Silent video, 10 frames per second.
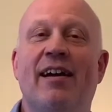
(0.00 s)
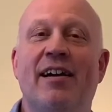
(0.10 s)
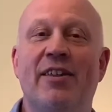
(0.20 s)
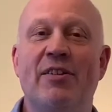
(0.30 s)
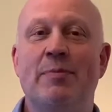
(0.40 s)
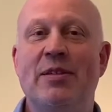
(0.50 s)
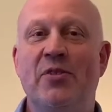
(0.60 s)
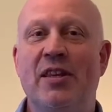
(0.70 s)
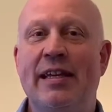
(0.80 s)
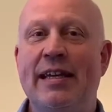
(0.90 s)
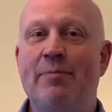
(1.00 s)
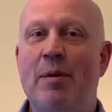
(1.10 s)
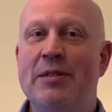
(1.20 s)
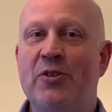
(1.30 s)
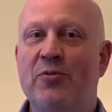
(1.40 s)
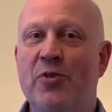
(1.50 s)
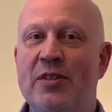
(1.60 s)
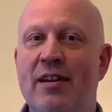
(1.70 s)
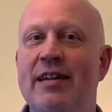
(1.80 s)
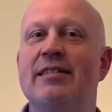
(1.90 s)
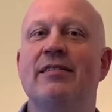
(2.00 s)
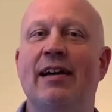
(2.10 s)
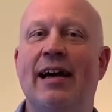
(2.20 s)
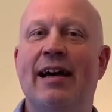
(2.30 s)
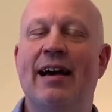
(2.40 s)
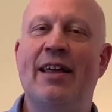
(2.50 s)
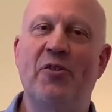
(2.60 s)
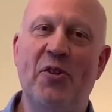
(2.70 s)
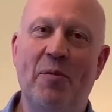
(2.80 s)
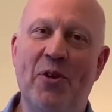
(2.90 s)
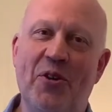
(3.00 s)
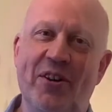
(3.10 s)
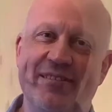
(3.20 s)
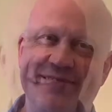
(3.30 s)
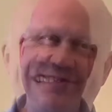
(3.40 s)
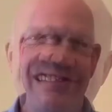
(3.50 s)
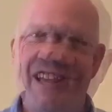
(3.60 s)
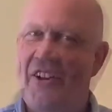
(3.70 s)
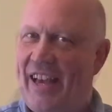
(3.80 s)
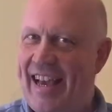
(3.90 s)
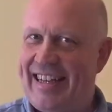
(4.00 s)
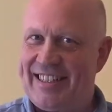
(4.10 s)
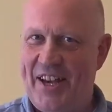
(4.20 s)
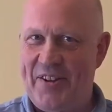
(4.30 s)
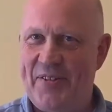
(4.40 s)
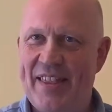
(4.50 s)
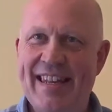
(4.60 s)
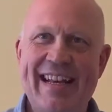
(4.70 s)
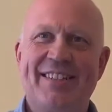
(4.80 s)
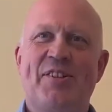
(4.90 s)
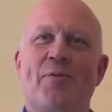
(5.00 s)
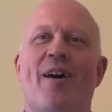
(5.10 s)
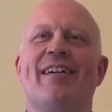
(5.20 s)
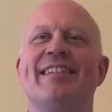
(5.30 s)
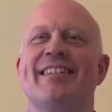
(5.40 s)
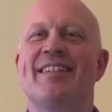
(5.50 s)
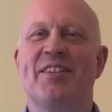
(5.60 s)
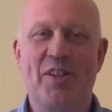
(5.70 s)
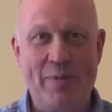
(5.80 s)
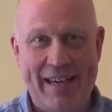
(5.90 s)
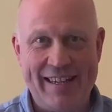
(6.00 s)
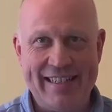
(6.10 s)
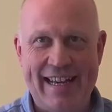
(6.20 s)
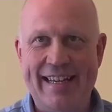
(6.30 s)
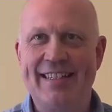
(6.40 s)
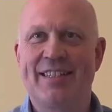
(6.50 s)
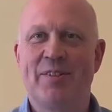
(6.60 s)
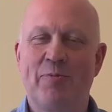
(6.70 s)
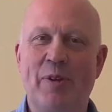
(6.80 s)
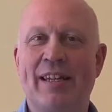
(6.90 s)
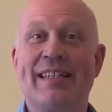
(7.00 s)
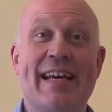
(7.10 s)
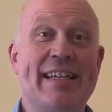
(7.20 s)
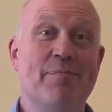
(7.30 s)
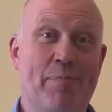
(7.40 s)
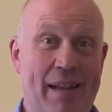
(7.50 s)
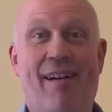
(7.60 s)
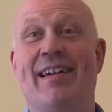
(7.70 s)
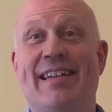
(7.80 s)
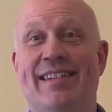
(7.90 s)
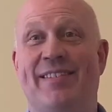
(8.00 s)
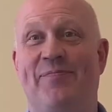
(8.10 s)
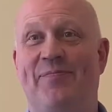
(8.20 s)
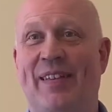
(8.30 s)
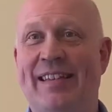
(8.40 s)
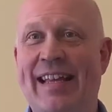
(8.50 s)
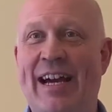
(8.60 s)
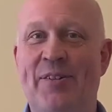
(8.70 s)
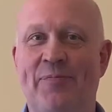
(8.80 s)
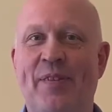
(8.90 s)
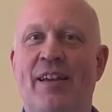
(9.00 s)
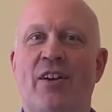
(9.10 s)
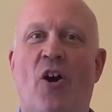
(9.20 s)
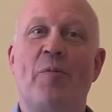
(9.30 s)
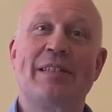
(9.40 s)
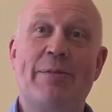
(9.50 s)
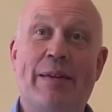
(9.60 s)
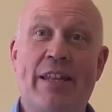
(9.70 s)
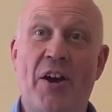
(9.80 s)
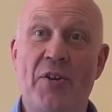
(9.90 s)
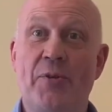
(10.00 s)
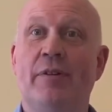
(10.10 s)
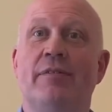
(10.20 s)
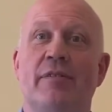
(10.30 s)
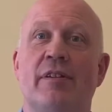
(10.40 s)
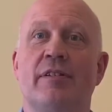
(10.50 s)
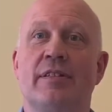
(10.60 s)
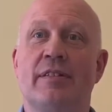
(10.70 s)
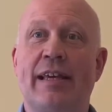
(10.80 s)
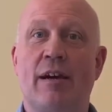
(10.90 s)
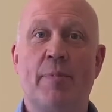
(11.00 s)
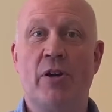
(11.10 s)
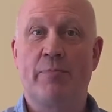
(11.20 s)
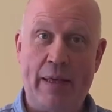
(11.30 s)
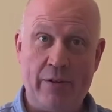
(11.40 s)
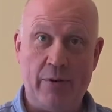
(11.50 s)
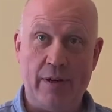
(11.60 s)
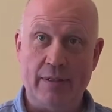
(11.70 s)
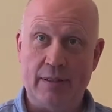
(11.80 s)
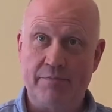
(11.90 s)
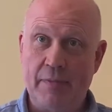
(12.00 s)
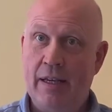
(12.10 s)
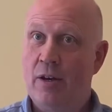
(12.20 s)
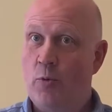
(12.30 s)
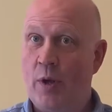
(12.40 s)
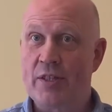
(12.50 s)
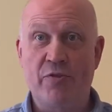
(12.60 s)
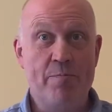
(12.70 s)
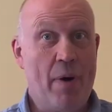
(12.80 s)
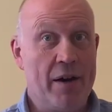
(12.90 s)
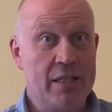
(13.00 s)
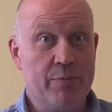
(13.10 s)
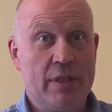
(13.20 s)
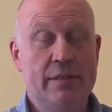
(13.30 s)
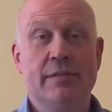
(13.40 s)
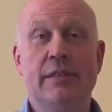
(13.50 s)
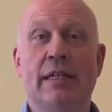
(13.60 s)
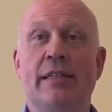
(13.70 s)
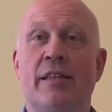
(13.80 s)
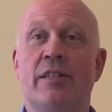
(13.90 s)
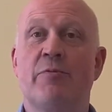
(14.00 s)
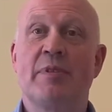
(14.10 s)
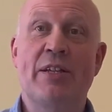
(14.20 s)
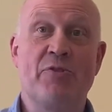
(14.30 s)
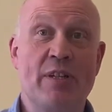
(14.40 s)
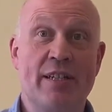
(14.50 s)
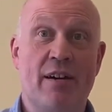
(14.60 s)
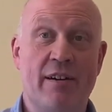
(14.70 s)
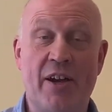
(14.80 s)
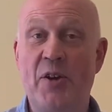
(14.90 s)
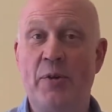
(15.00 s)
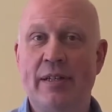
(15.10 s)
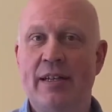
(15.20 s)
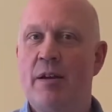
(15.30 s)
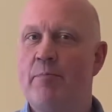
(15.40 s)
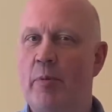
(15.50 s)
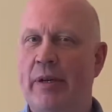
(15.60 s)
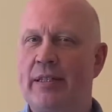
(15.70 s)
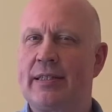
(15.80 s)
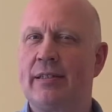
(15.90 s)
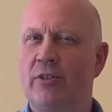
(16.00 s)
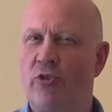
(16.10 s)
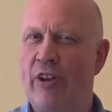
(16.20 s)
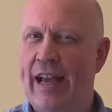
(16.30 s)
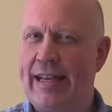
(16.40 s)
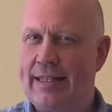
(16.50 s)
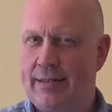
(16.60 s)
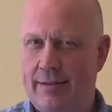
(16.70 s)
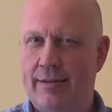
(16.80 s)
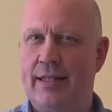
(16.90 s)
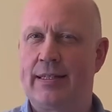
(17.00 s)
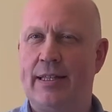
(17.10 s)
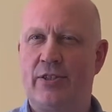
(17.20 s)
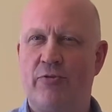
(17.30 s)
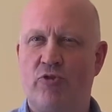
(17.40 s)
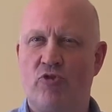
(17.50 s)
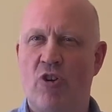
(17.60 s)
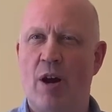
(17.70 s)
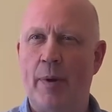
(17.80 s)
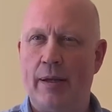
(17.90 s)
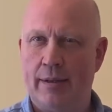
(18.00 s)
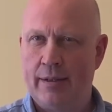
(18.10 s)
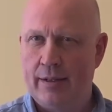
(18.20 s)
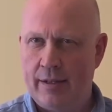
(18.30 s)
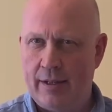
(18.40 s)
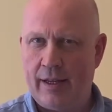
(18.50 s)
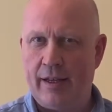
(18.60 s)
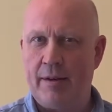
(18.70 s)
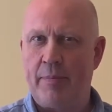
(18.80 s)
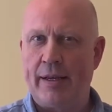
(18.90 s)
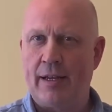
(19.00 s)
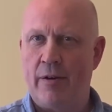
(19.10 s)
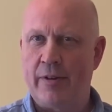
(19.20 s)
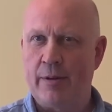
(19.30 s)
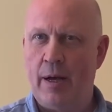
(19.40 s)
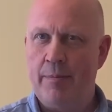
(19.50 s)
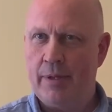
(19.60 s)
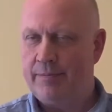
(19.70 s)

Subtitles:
the recipe's on the BBC Good Food site and on the blog. Okay, so the next two wines that we're going to taste blind. Now, obviously we know that they are both Pinot Noirs. One's from Marlborough and the other's from Central Otago, but we can still create a sense of drama by covering them up,